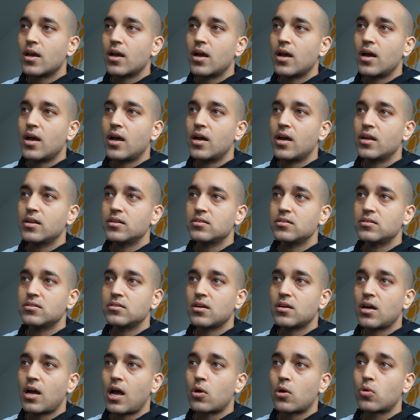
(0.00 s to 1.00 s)
And
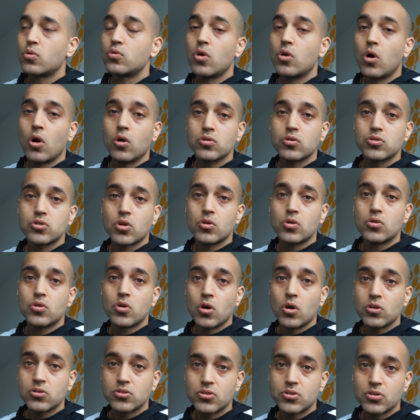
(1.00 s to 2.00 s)
I could also
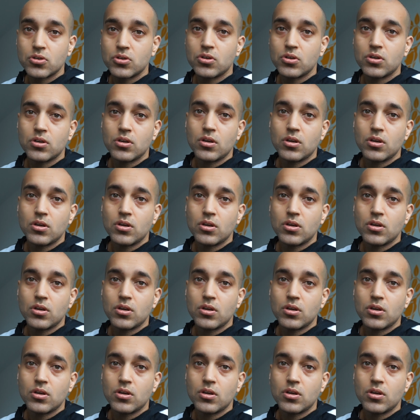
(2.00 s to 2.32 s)
not